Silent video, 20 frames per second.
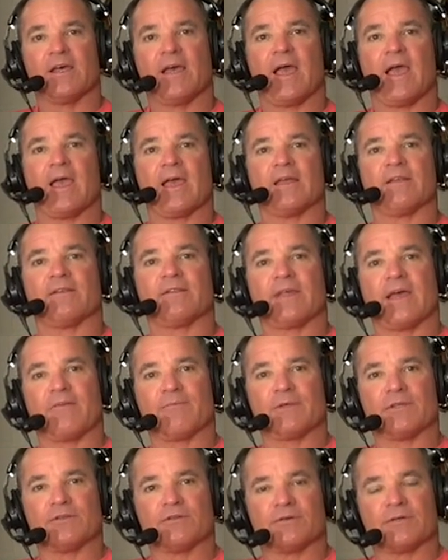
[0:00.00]
and they've
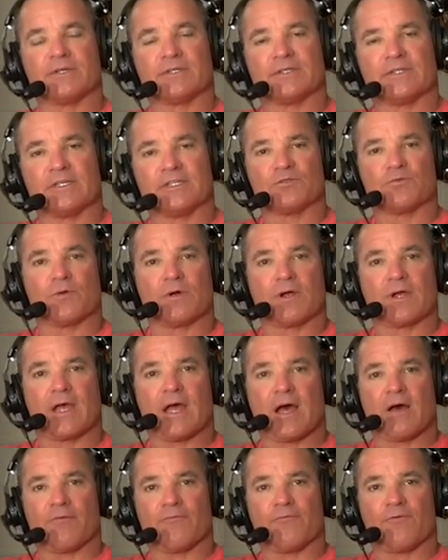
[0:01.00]
been doing this
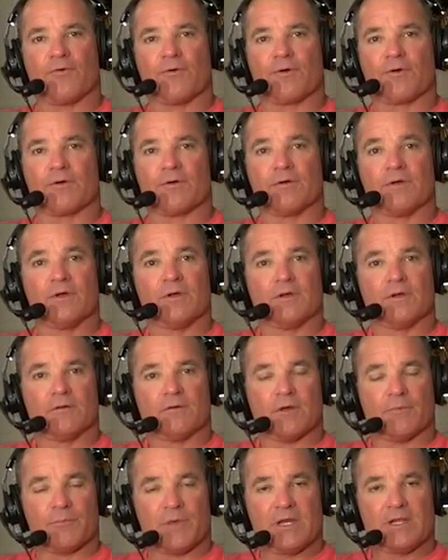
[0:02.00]
workout for
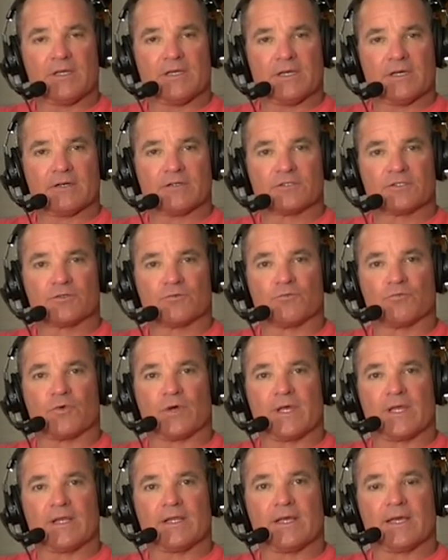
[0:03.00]
many years
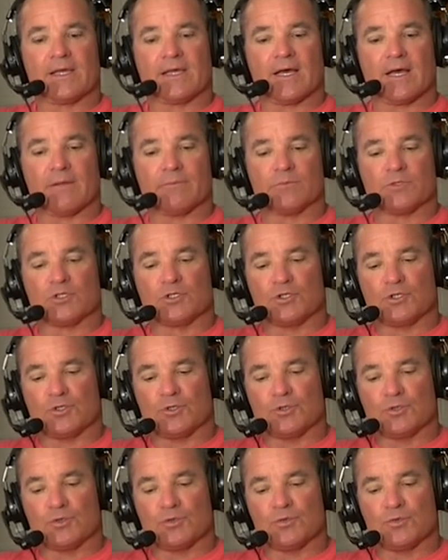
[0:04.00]
when it comes
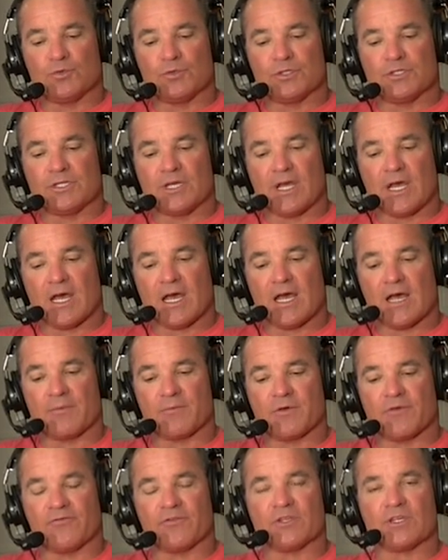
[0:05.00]
to the
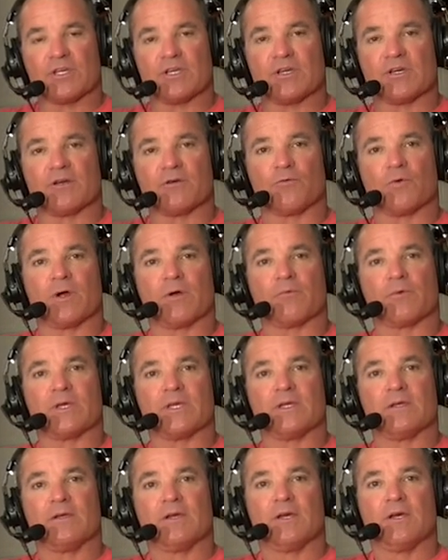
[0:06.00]
time of the year where
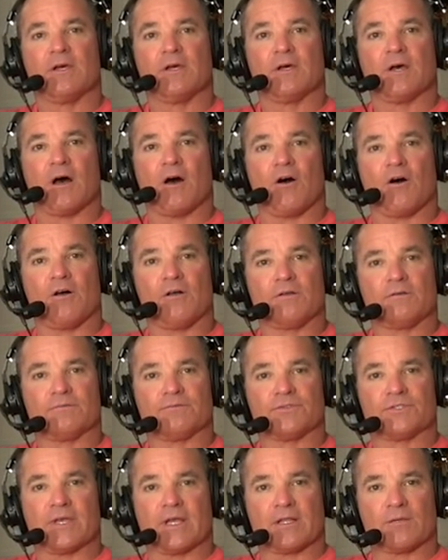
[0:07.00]
we all
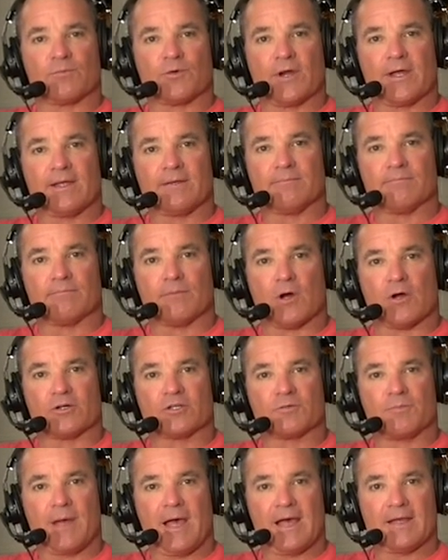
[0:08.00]
celebrate
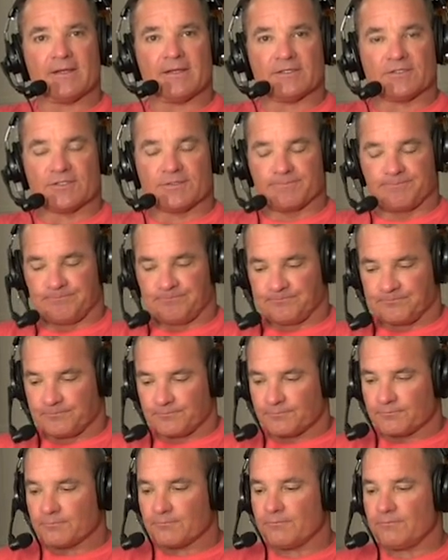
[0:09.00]
March Madness.
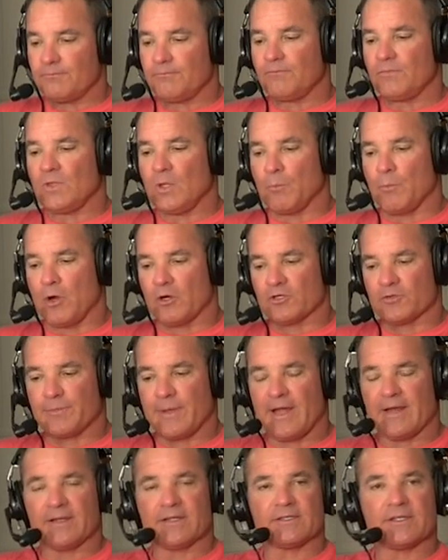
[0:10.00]
March
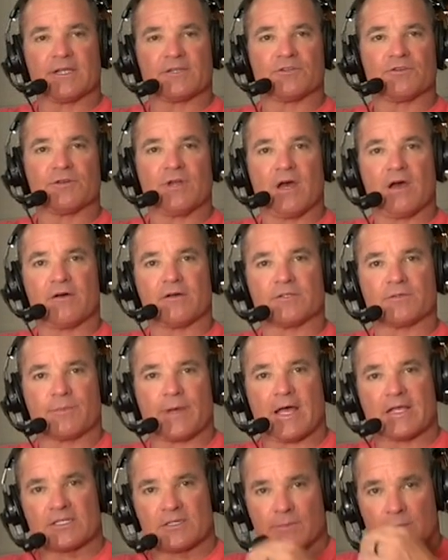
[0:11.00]
Madness, as you know, is a
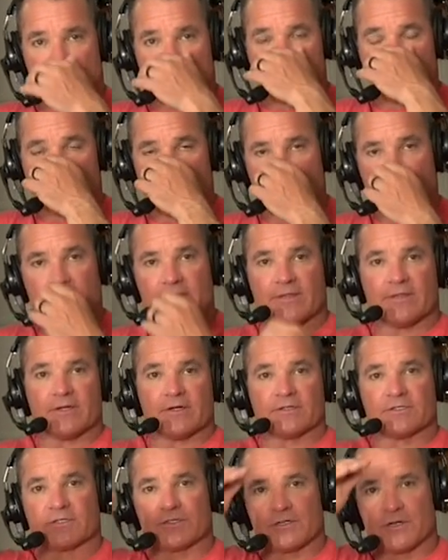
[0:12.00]
basketball tournament.
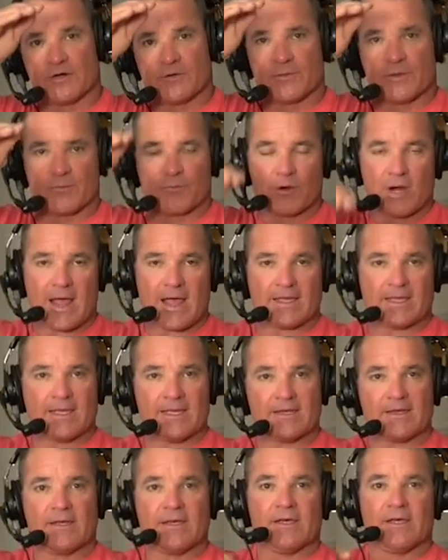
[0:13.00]
There's a tournament
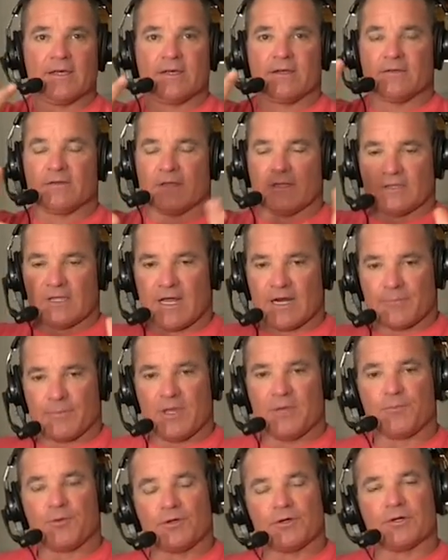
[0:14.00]
bracket. A lot of
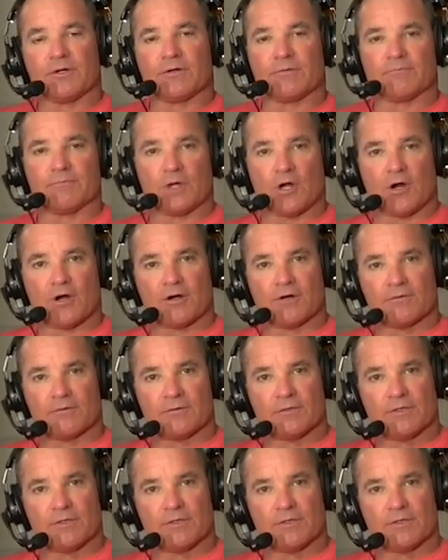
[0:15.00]
people are